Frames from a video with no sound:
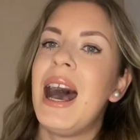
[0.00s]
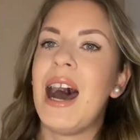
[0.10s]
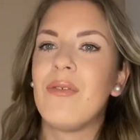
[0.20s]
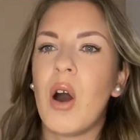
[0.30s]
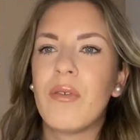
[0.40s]

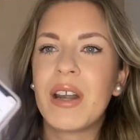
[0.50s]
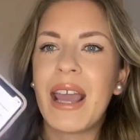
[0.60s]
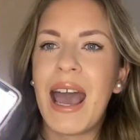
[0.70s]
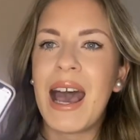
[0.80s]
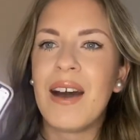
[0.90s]
I've already
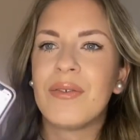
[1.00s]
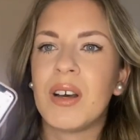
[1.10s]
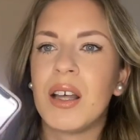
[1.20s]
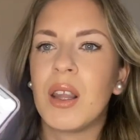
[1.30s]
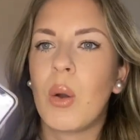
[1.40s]
have
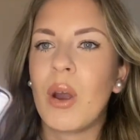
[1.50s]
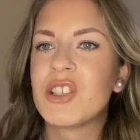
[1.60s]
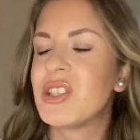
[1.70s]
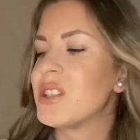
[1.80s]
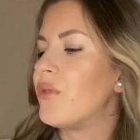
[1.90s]
uh, the
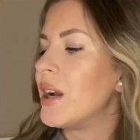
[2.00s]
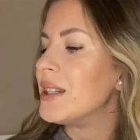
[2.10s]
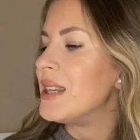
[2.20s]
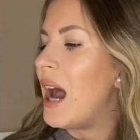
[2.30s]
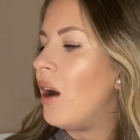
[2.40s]
questions written
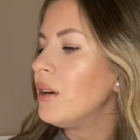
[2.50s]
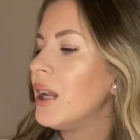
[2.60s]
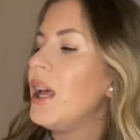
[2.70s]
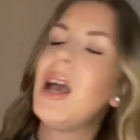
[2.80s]
down.